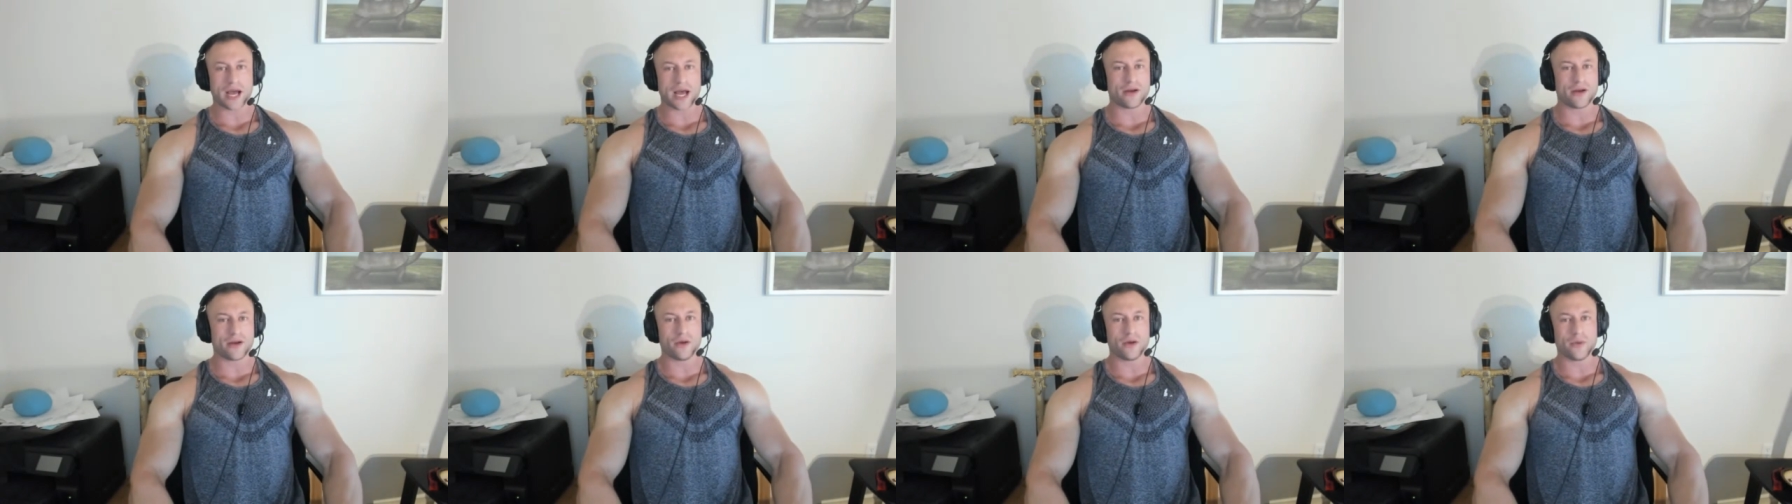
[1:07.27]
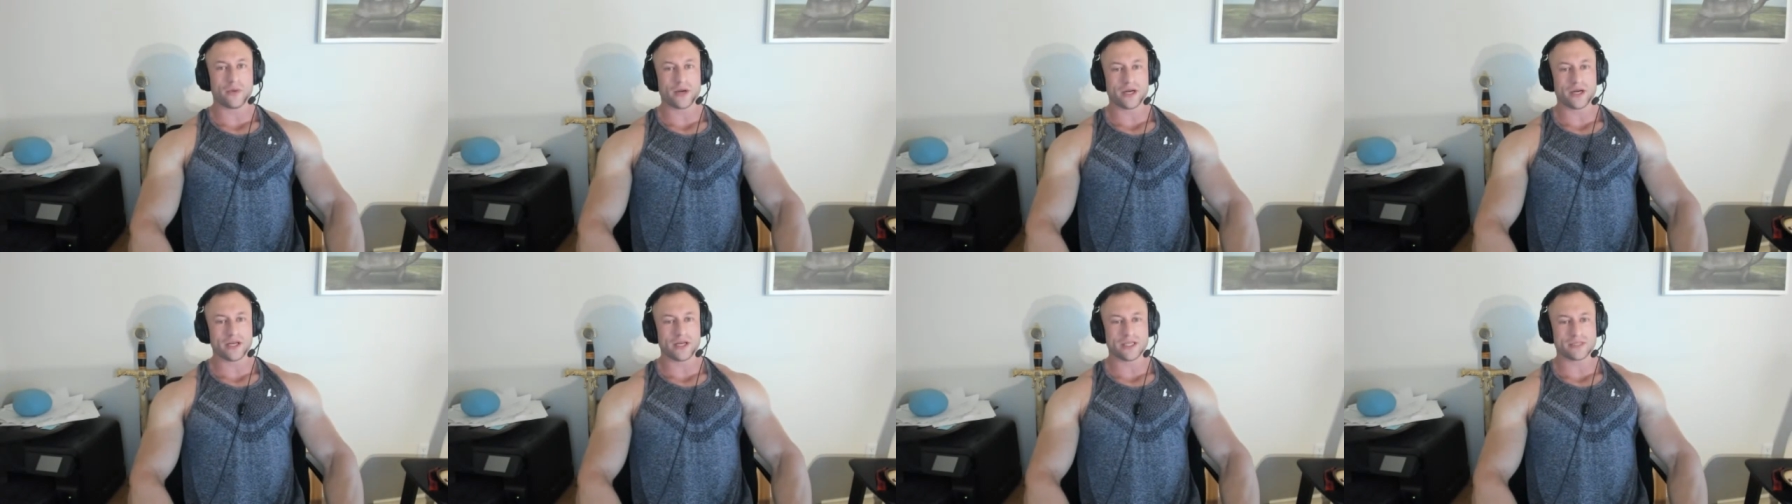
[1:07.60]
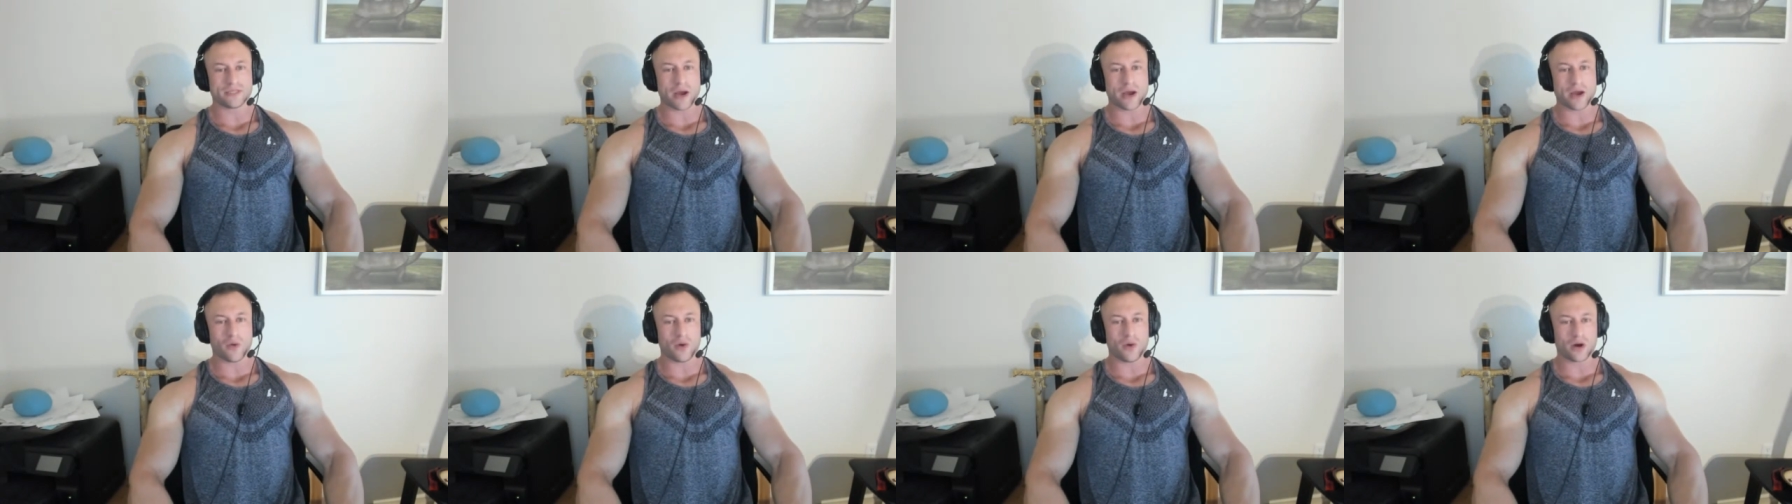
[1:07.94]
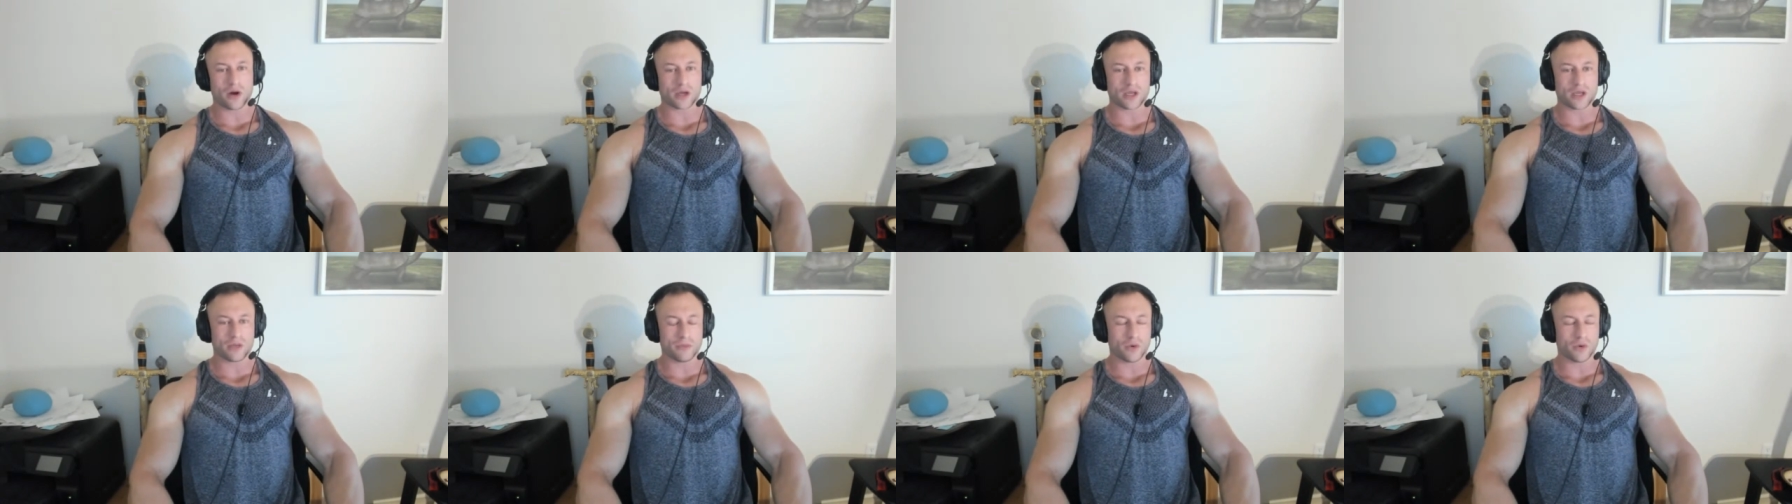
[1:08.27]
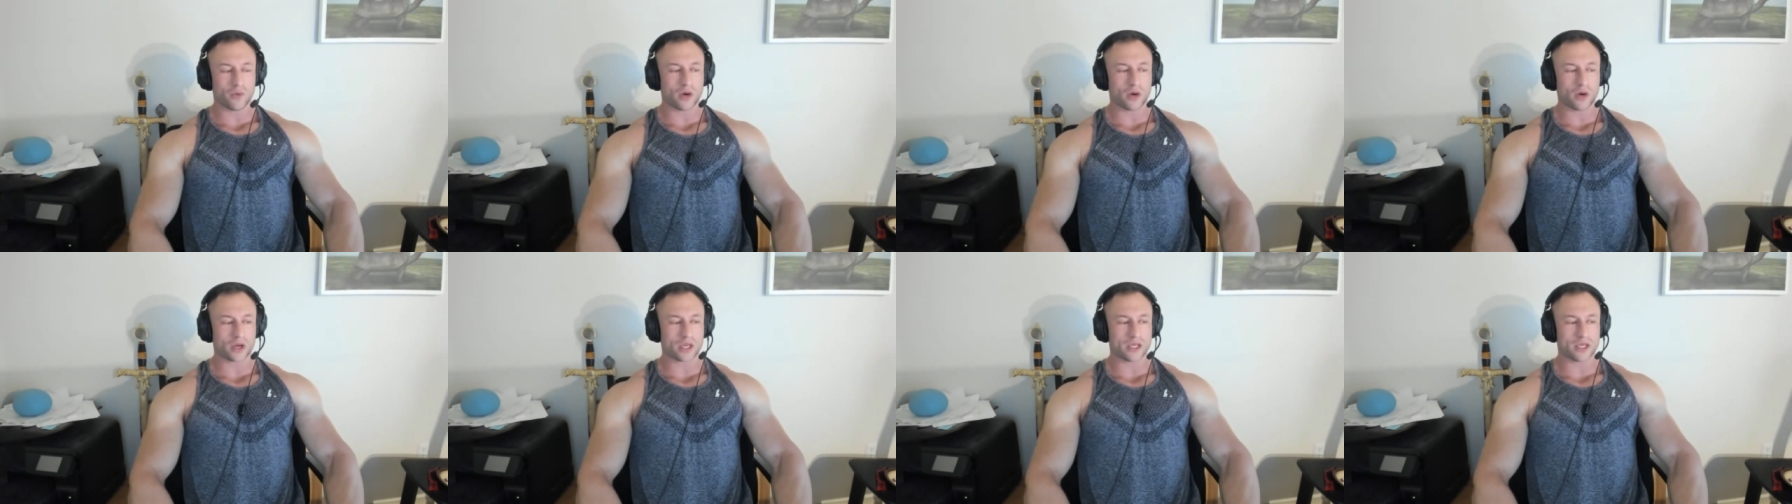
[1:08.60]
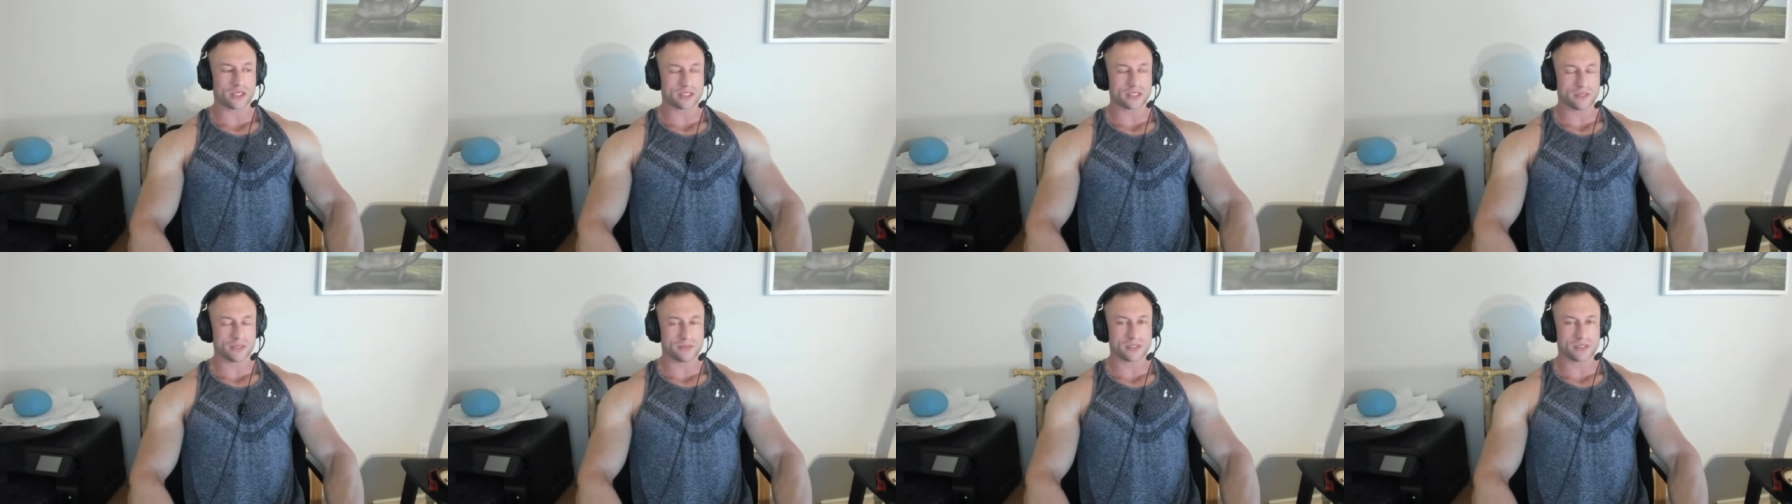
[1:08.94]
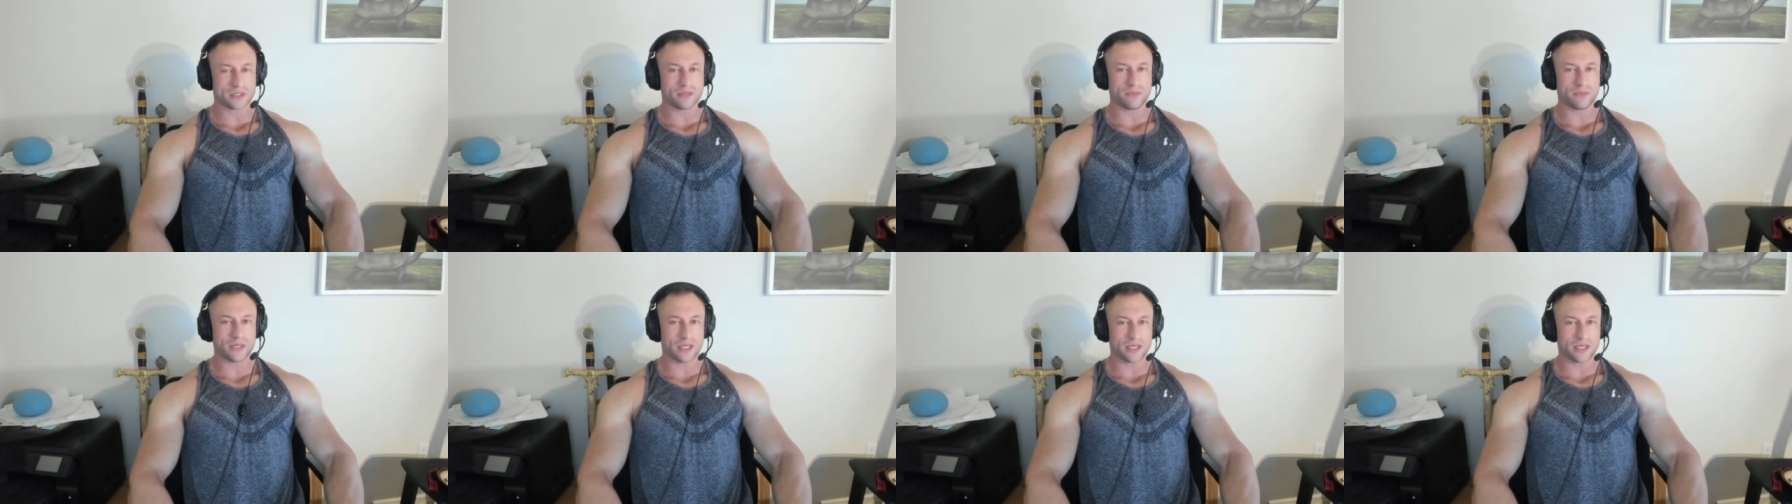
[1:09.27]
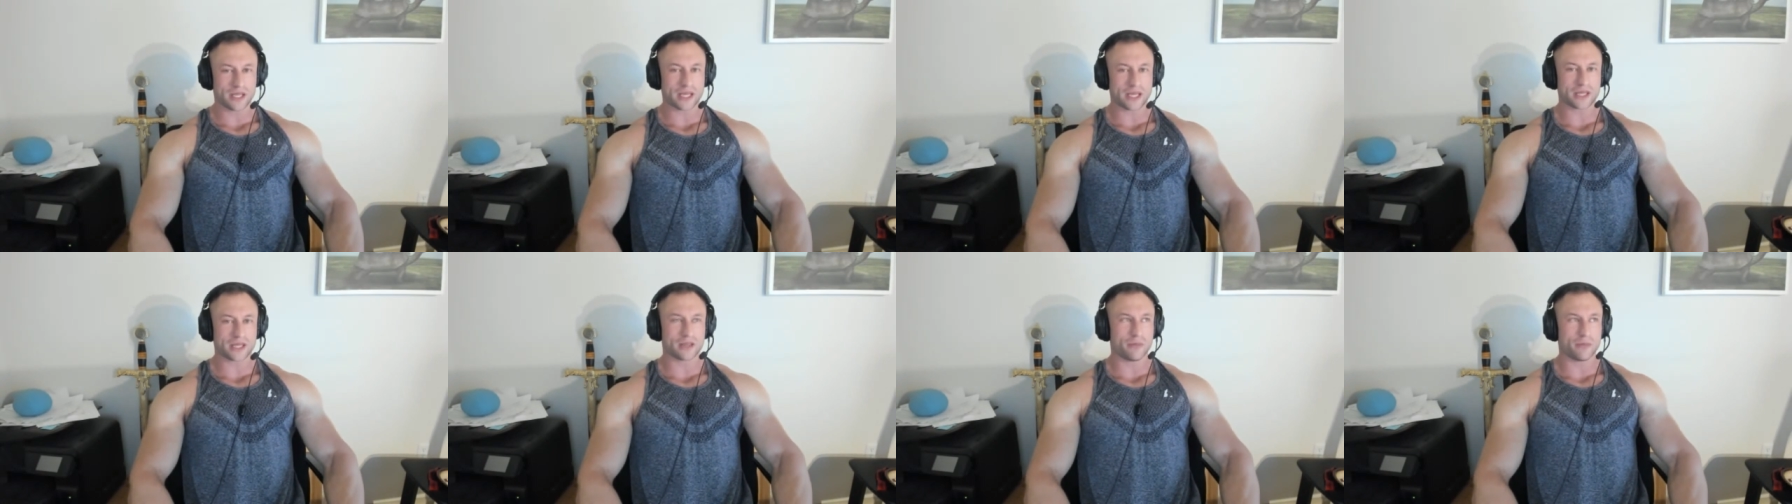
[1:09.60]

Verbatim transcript: I don't know what it is about walking, but walking seems to be like